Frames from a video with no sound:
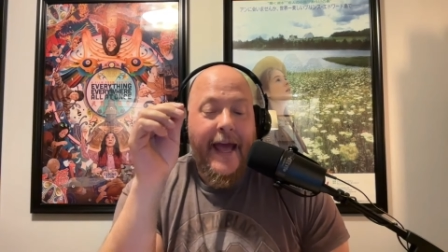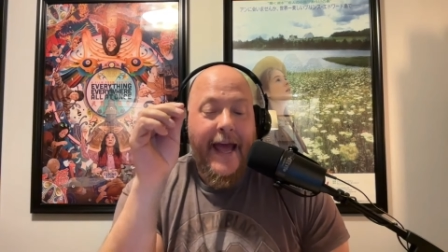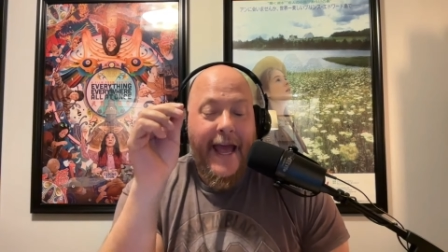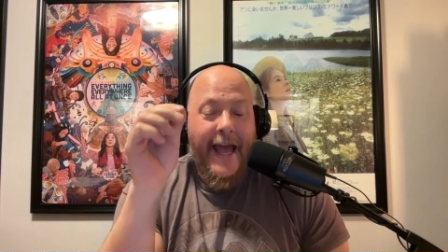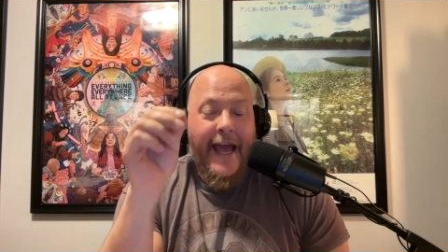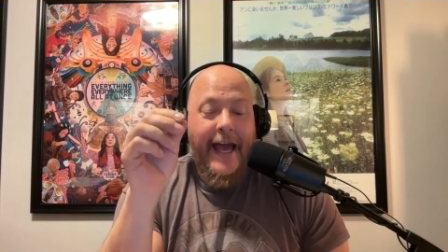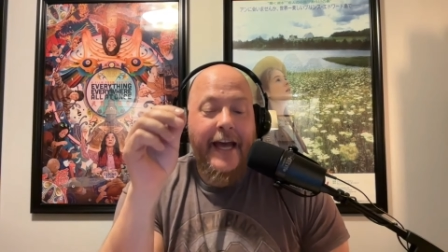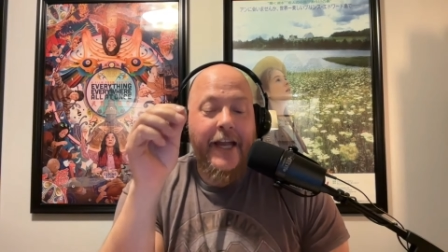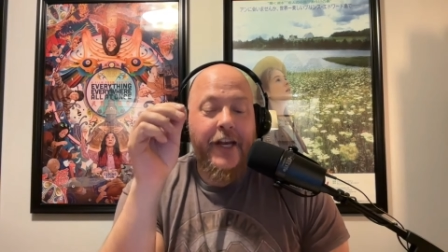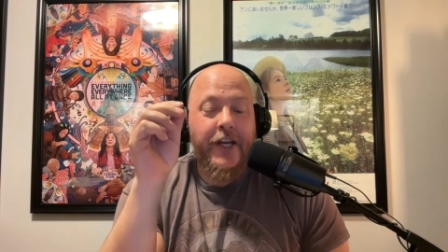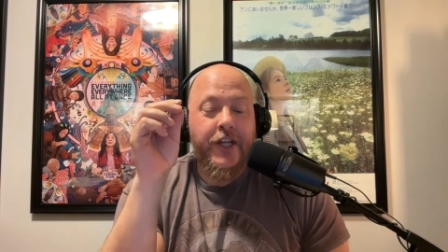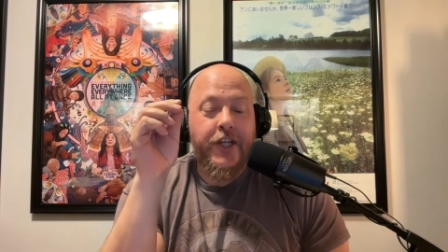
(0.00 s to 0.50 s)

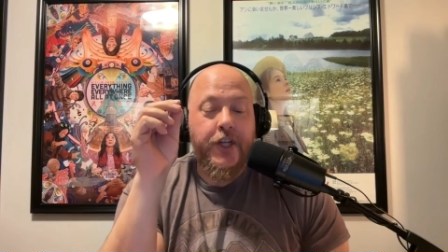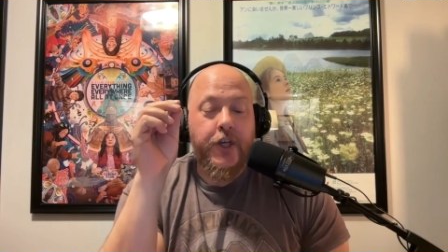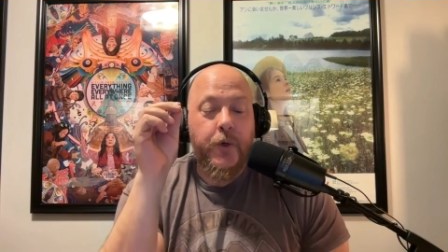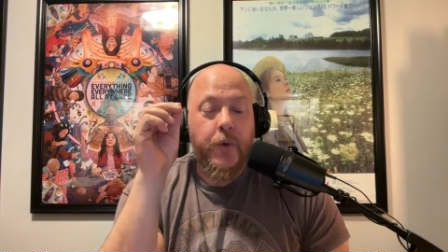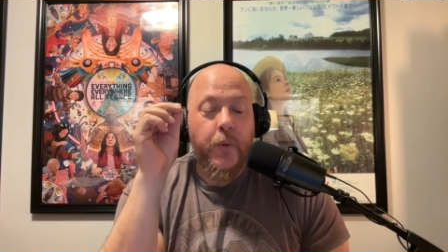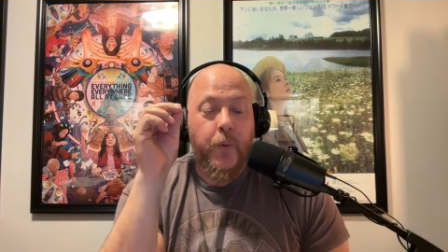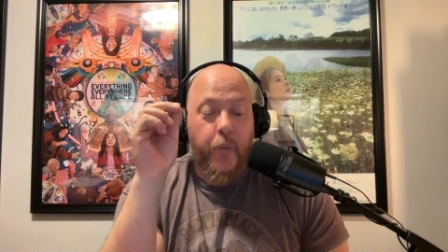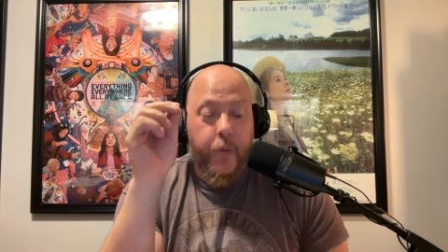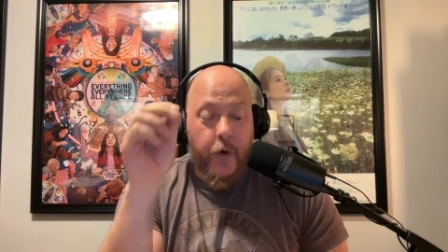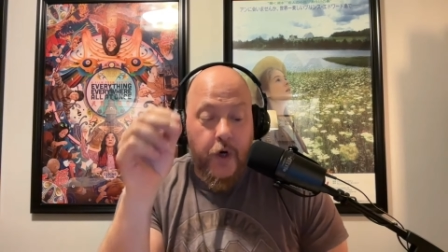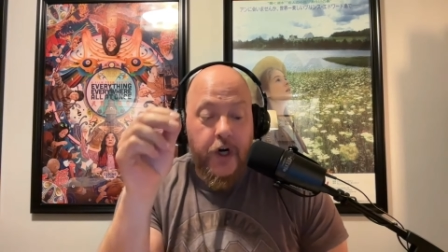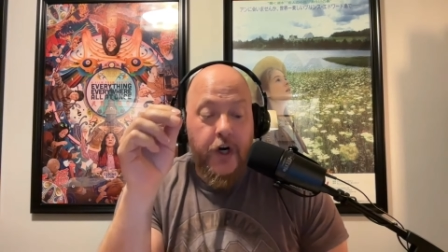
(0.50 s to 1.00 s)
and you
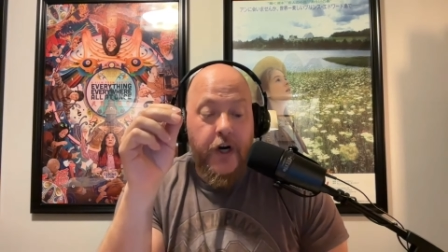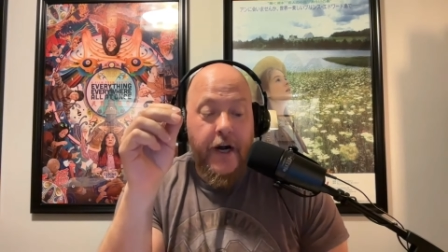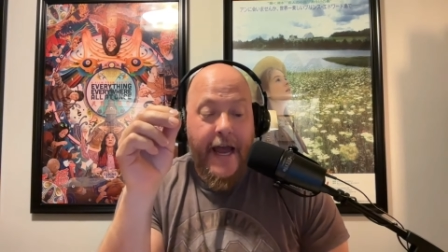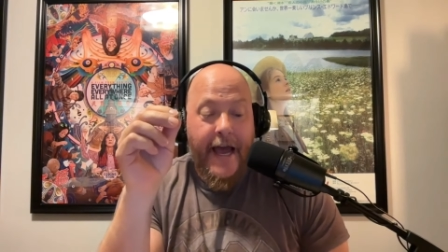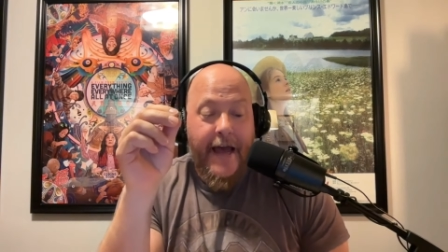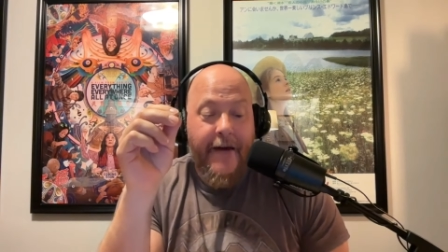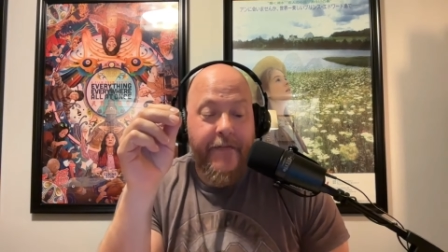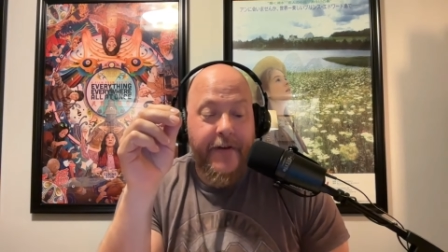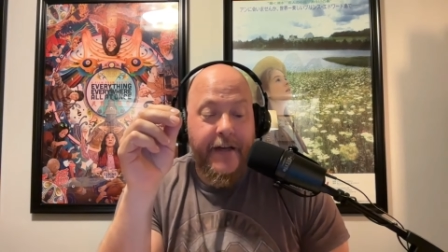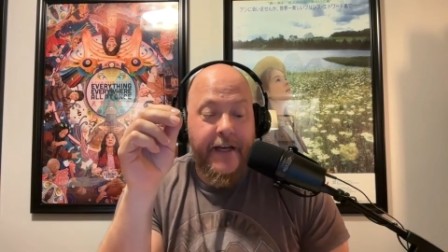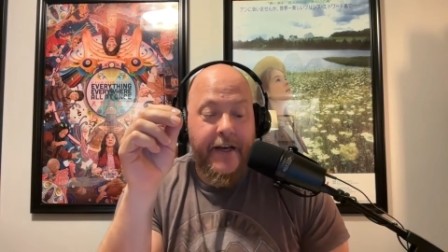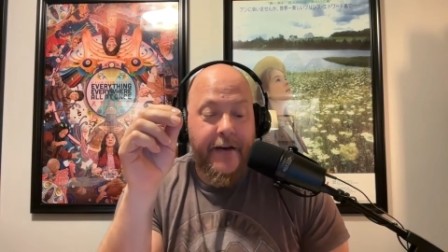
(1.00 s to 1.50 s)
were
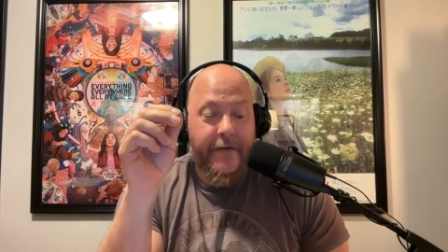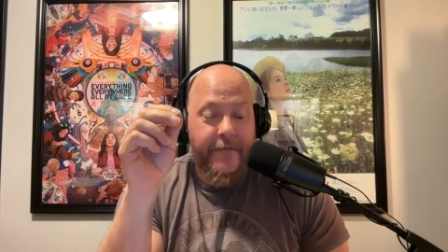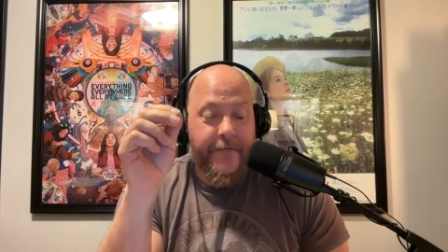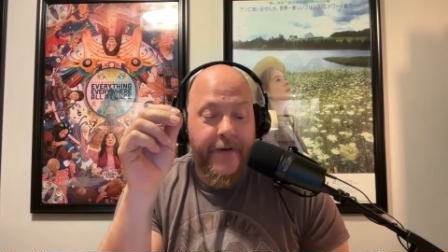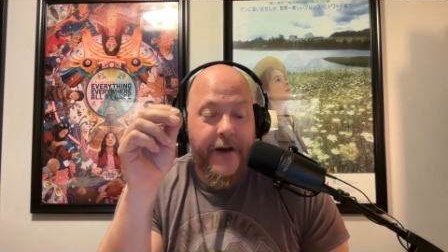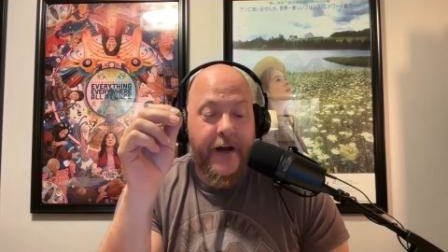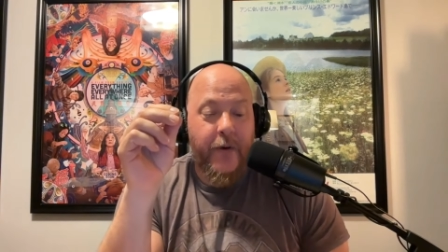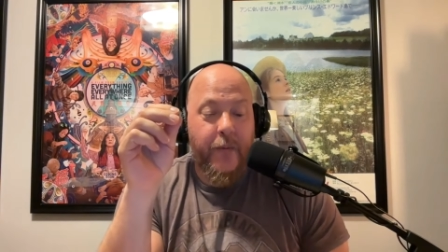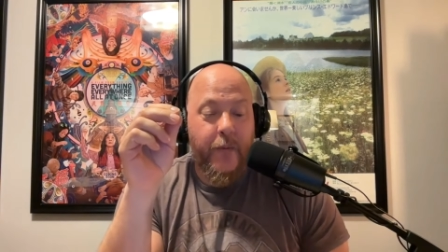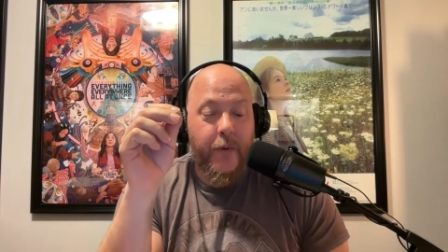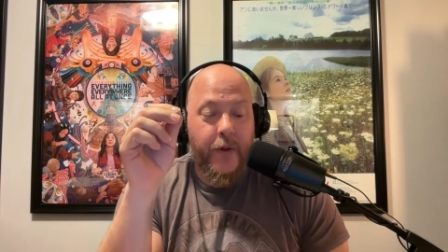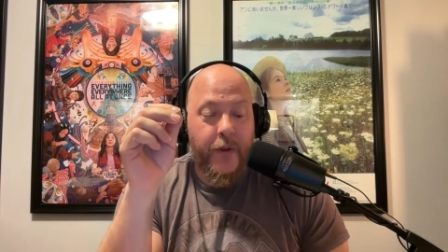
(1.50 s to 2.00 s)
having an
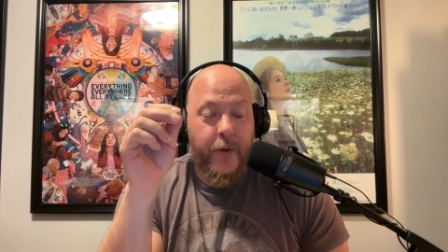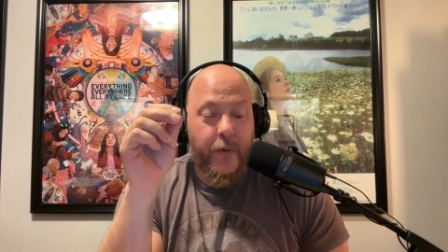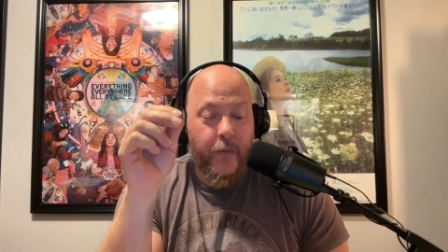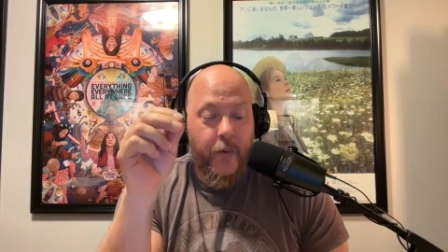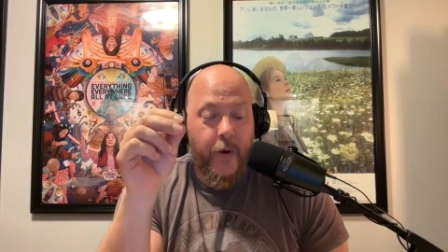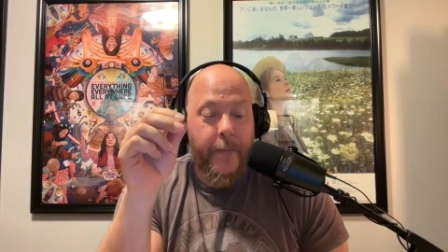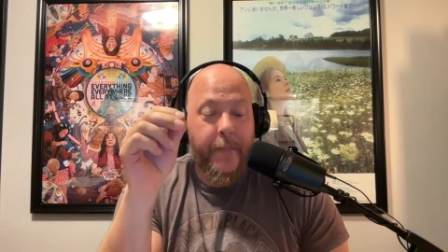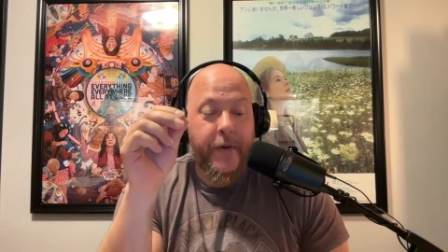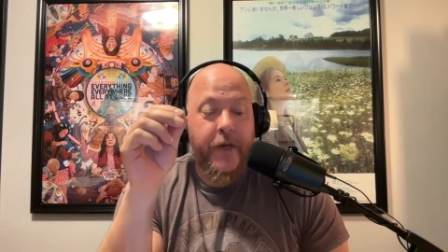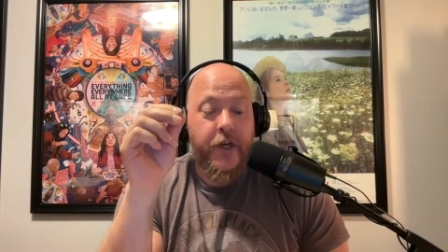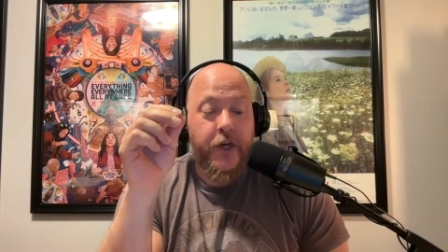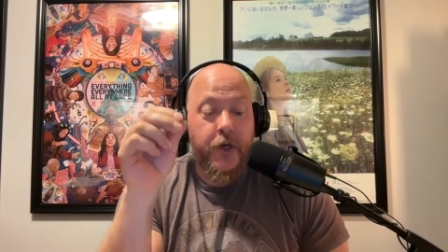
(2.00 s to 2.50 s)
affair with a
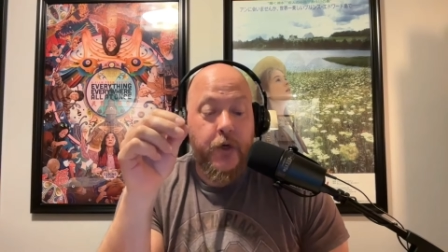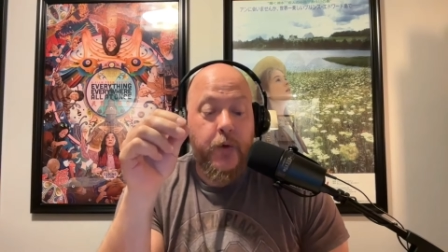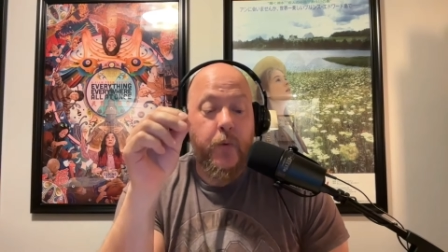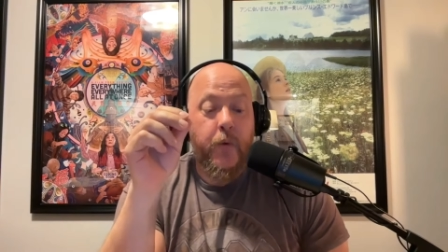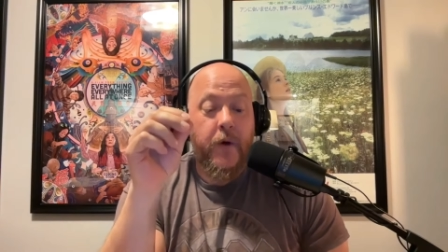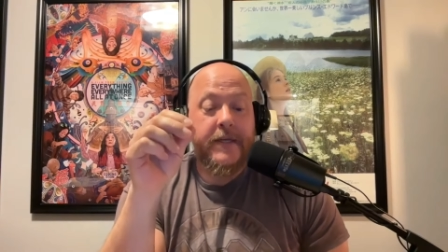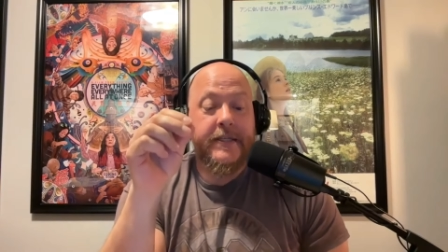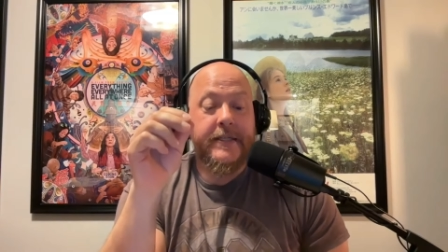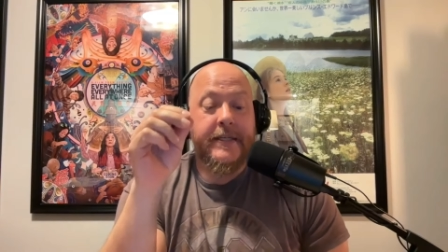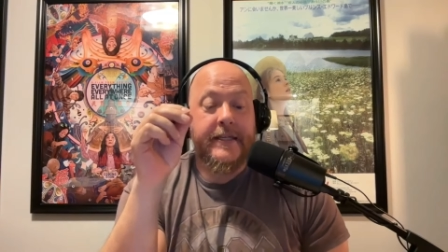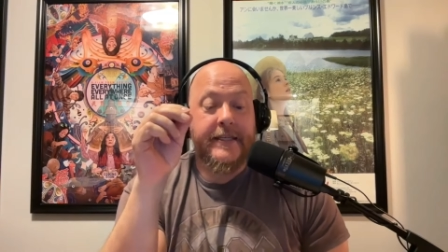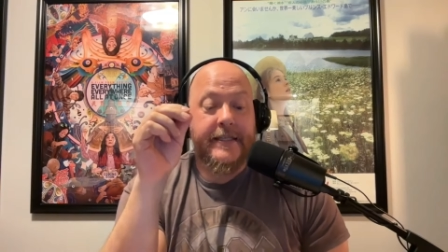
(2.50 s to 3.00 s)
woman who
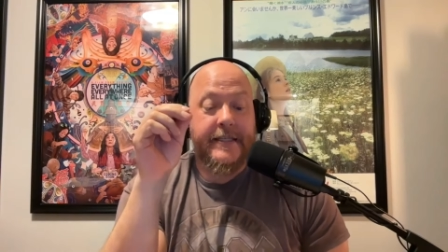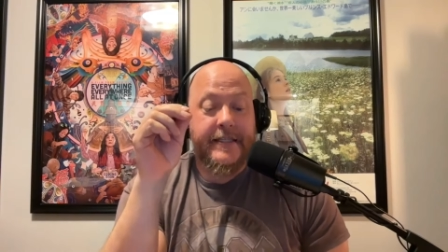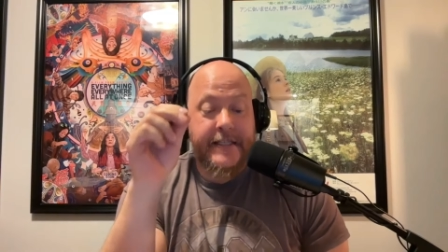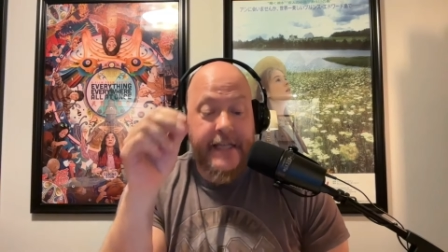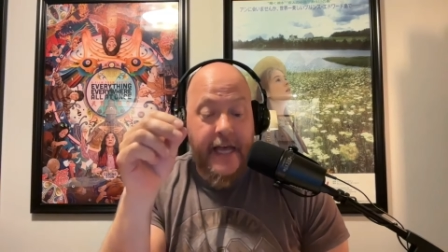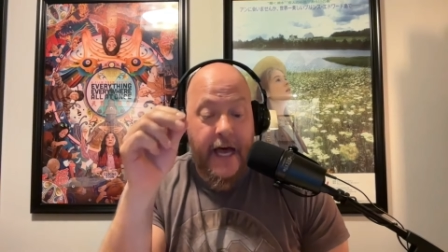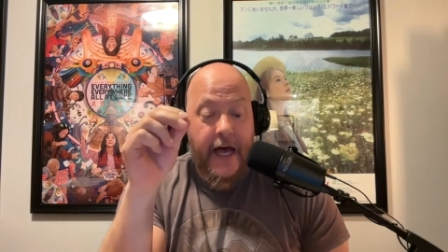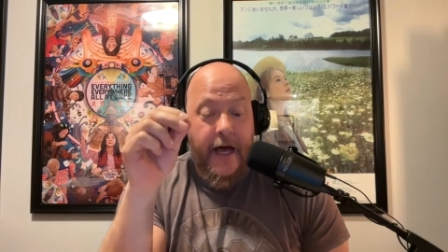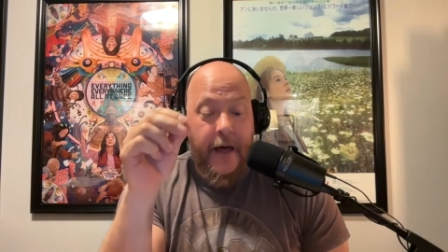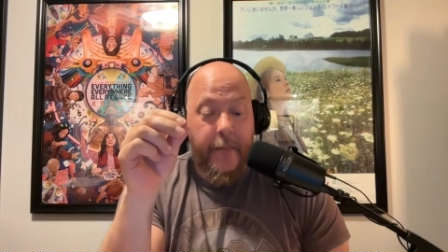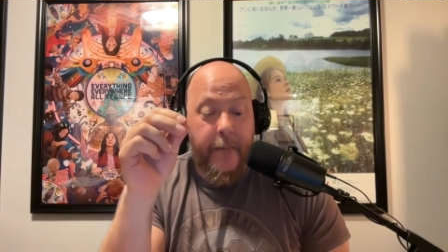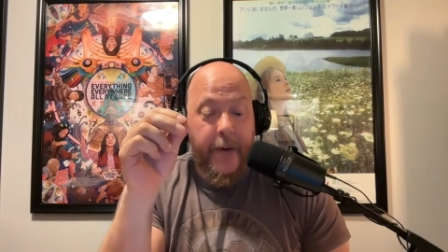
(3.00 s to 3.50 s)
was a
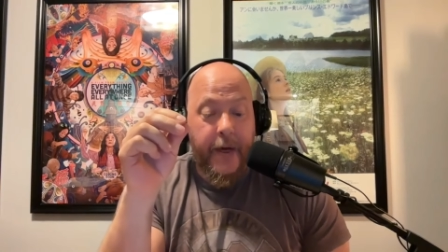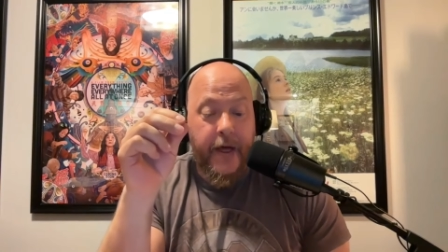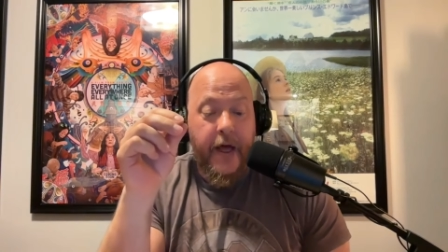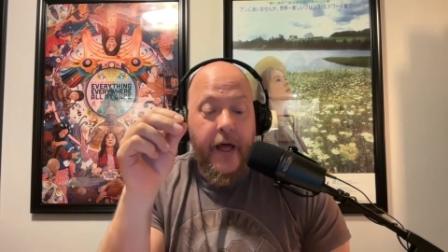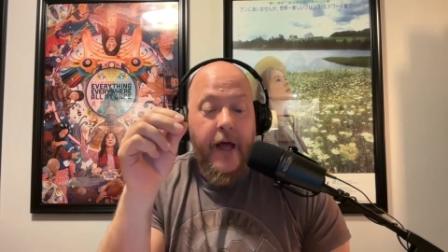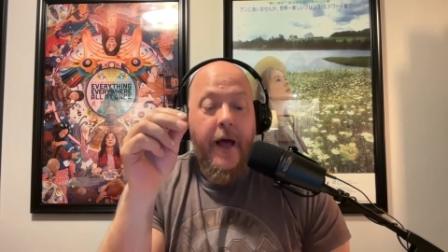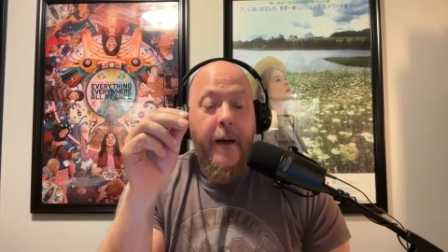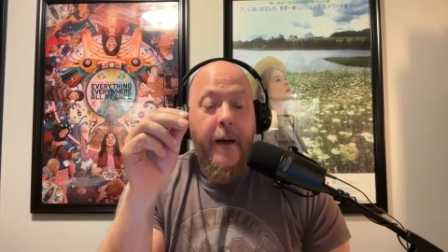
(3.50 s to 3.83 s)
sub,